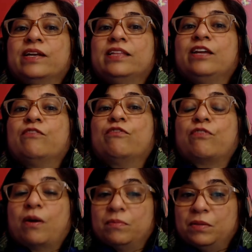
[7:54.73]
I'm not going to
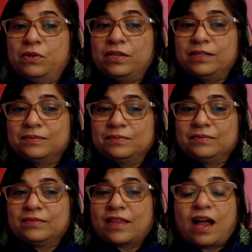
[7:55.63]
read you anything
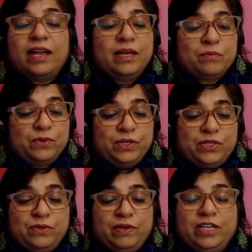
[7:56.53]
from the book.
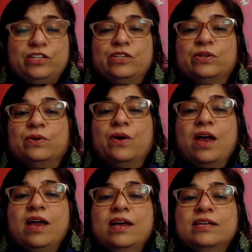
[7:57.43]
I am going to
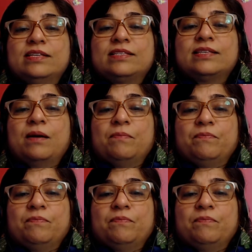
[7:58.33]
read you